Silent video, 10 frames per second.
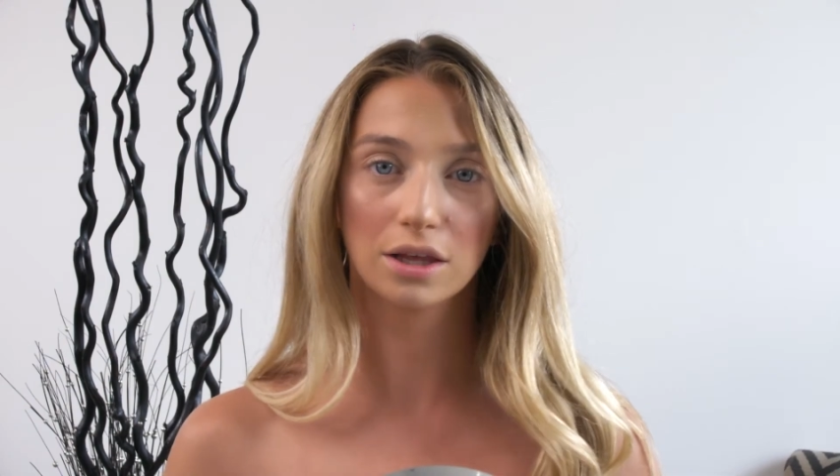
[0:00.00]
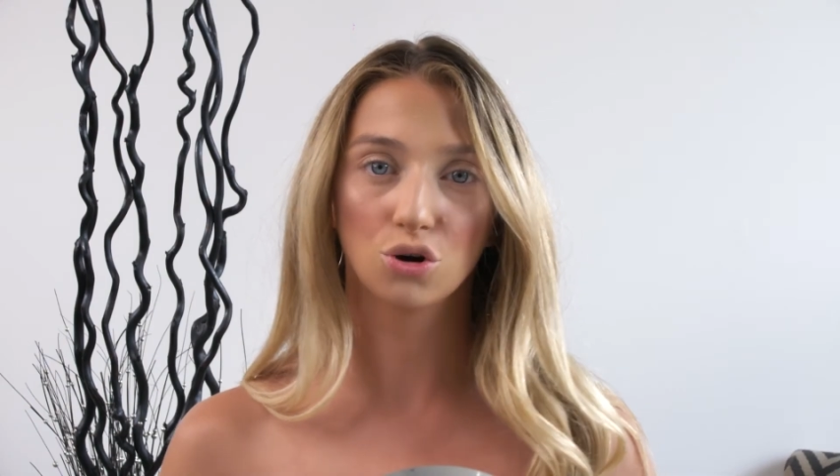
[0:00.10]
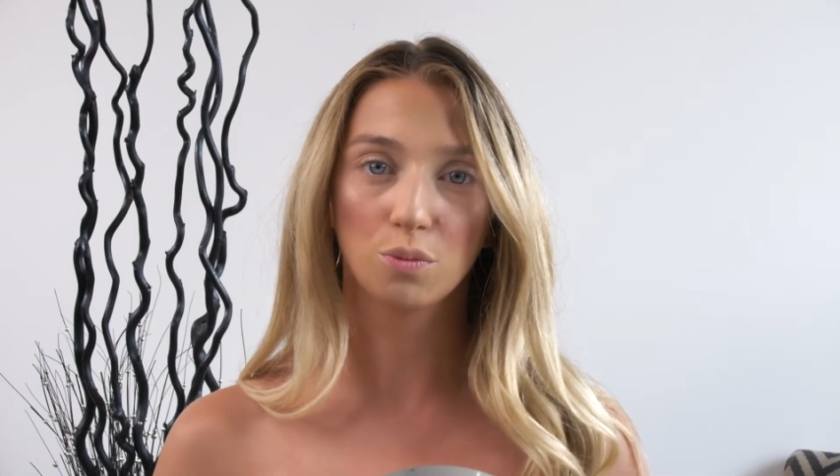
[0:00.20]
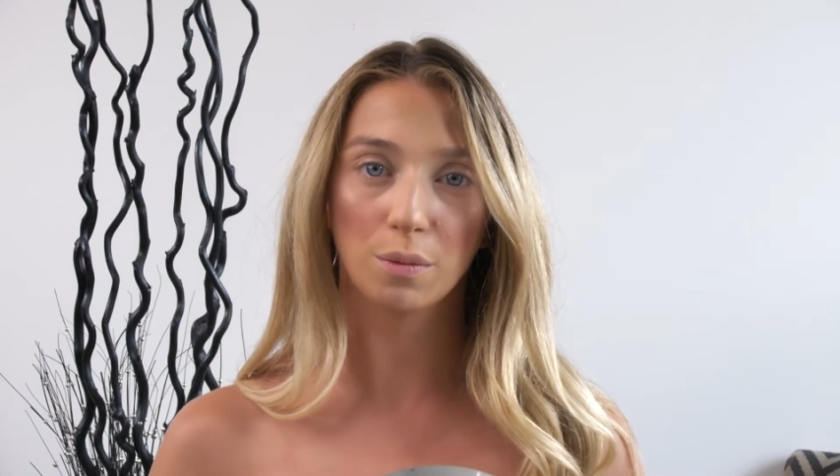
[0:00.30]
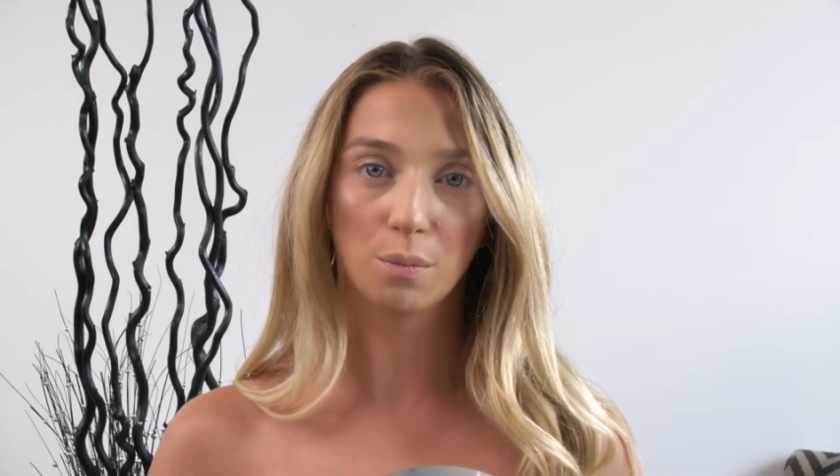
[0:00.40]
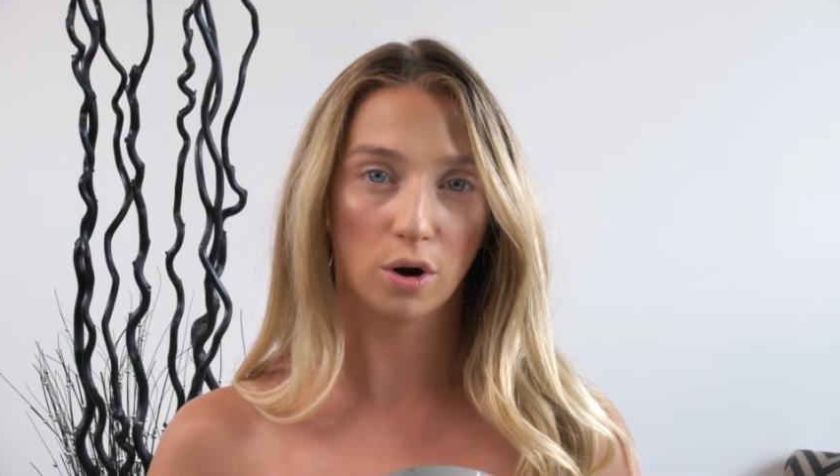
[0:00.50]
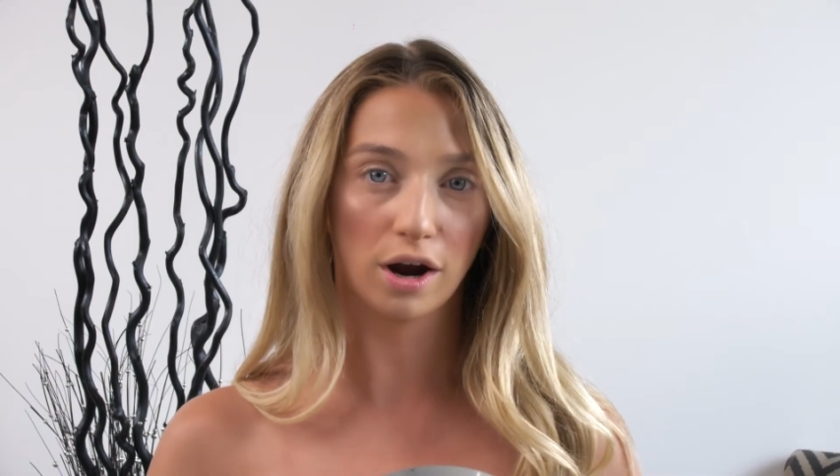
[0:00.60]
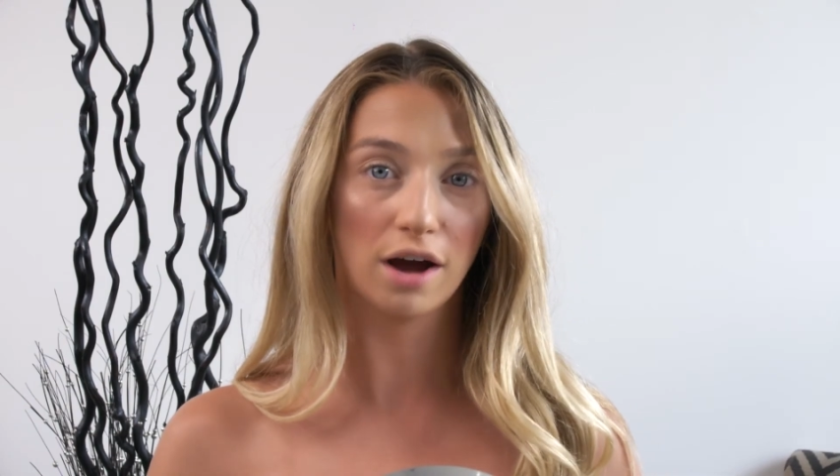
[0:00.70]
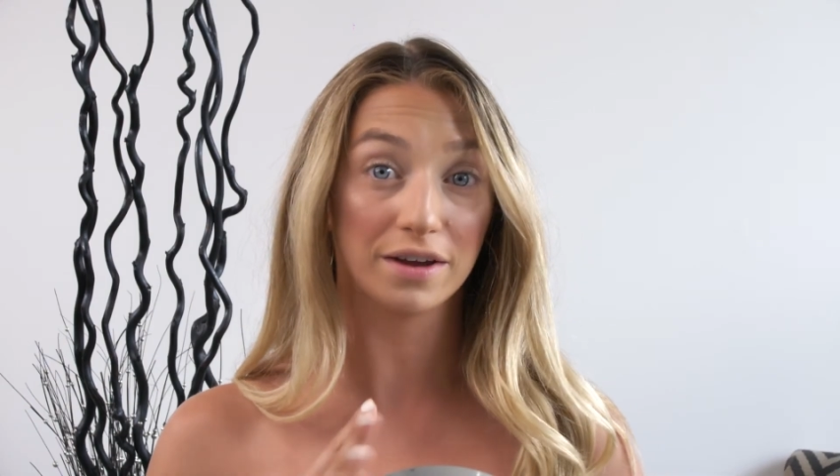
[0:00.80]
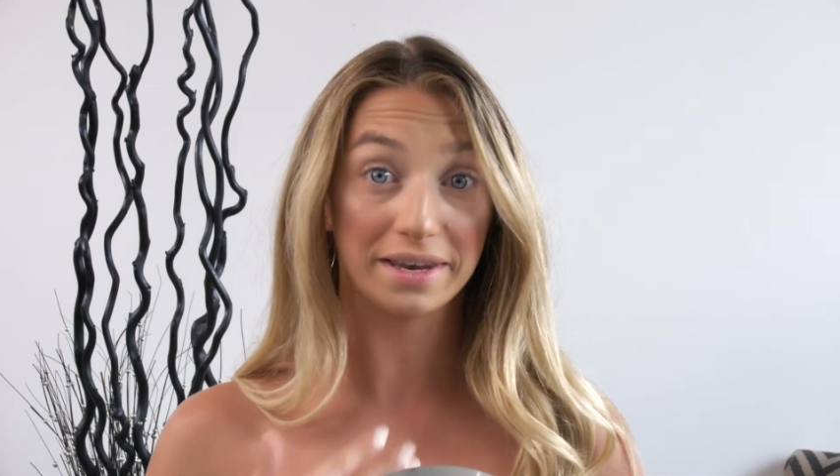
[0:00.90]
little bit
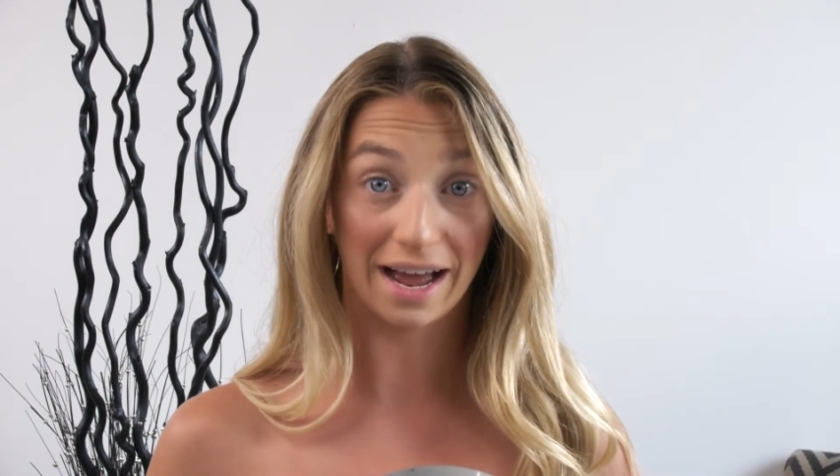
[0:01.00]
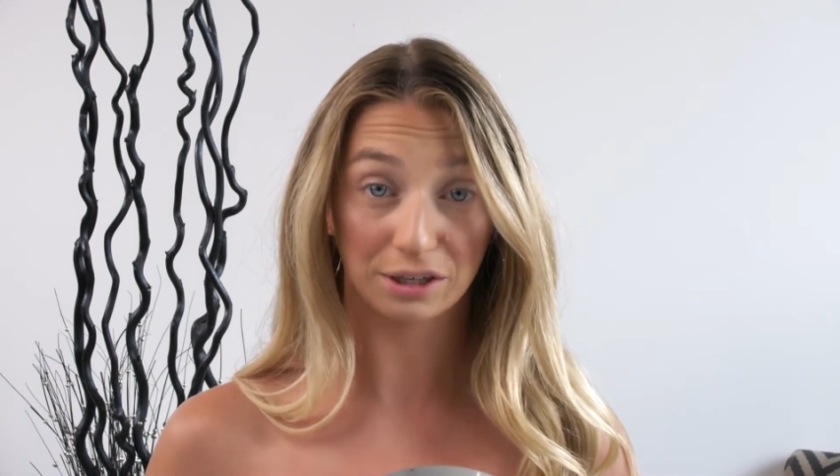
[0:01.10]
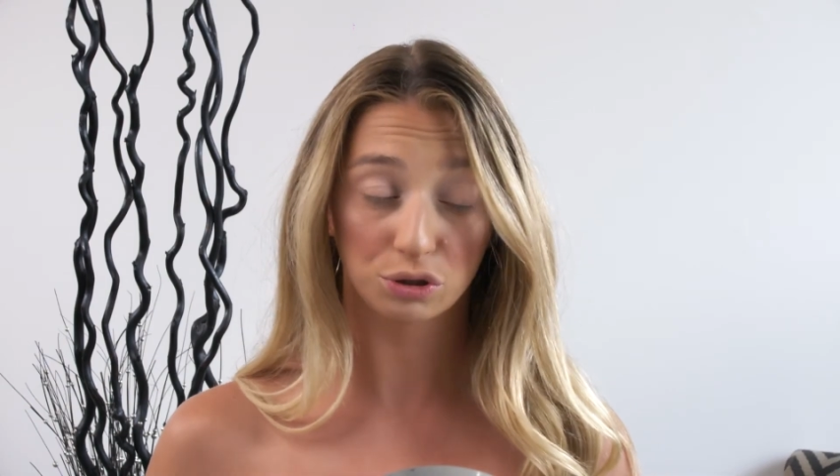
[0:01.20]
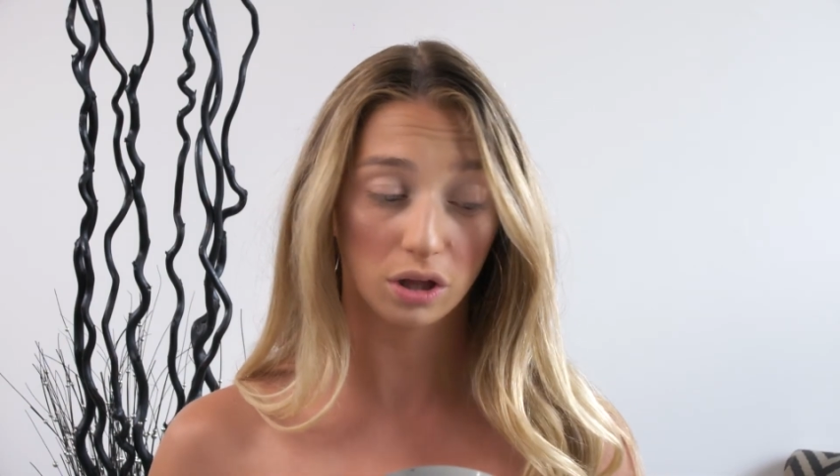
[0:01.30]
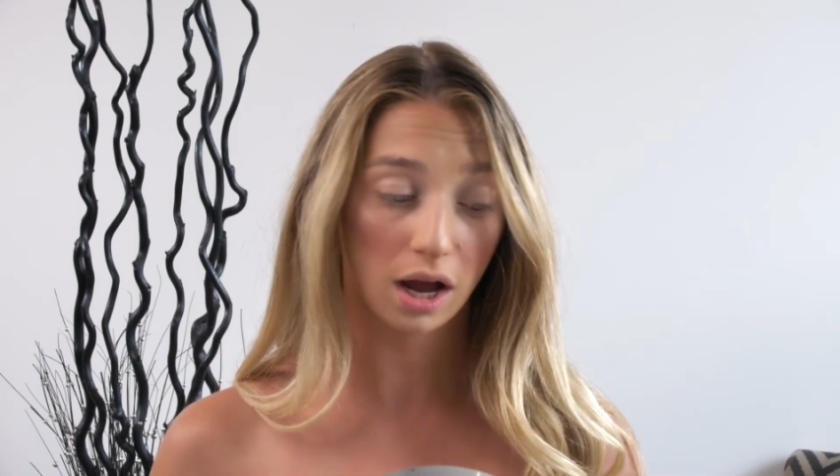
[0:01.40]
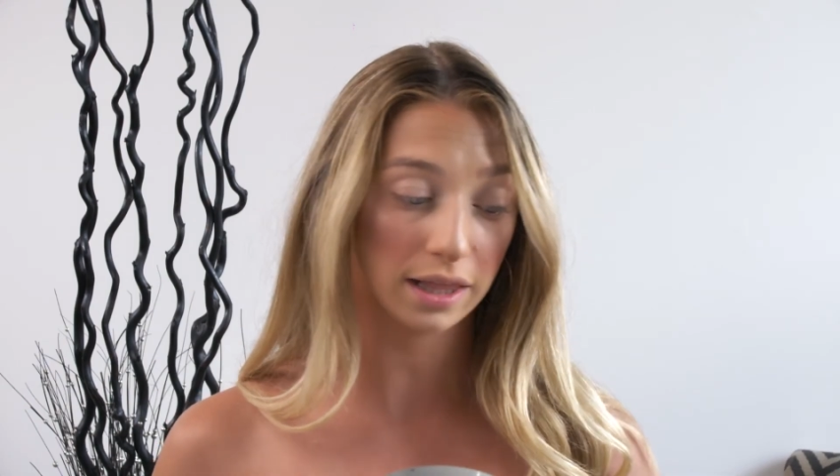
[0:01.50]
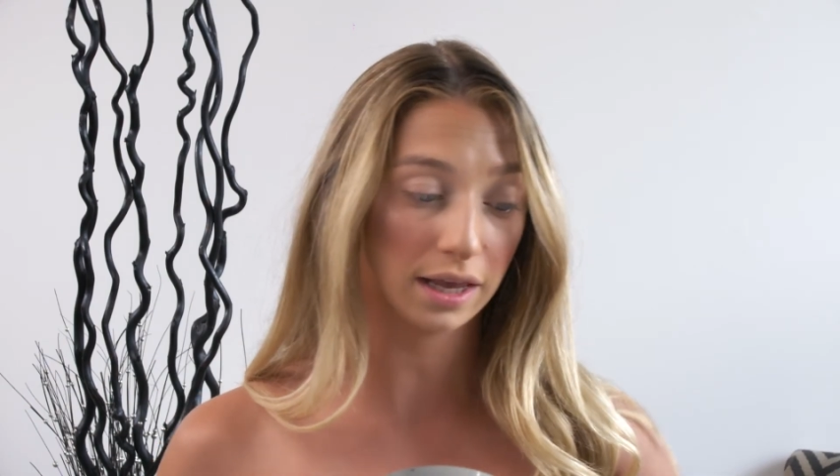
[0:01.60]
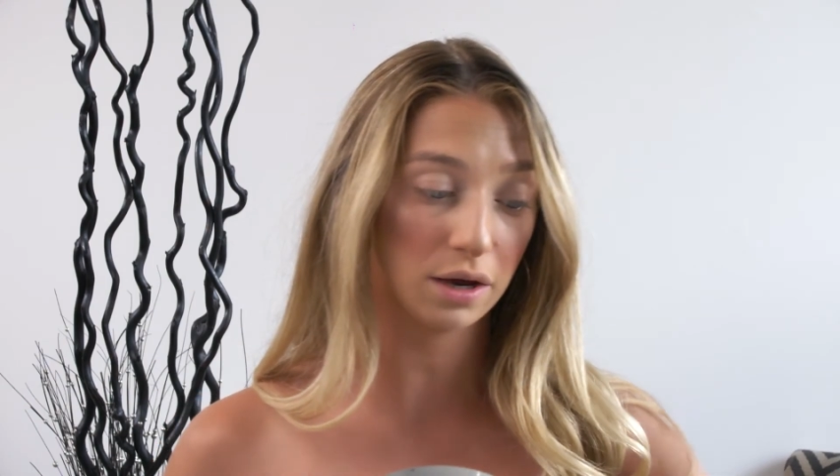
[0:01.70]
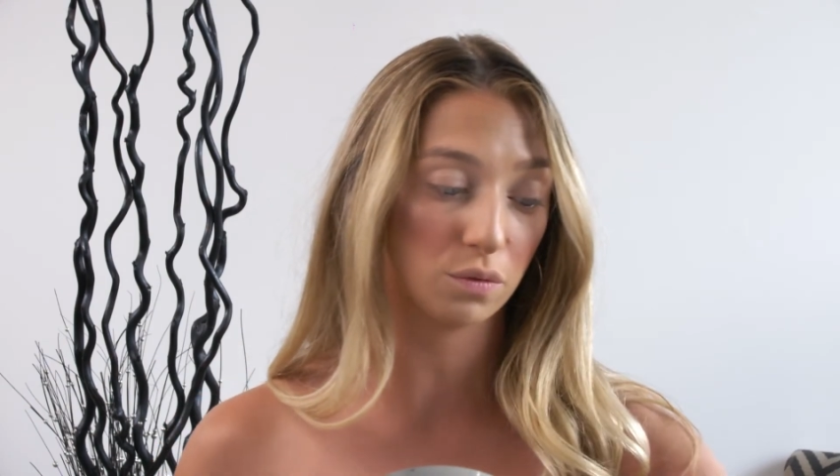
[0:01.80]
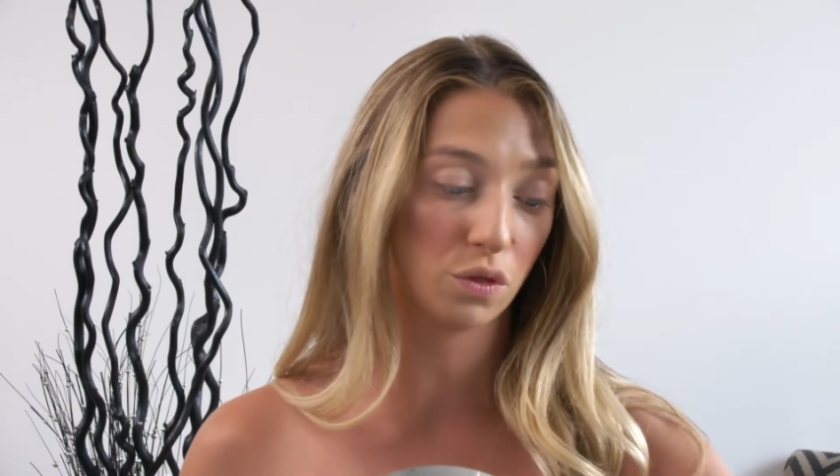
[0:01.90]
more of a natural highlight,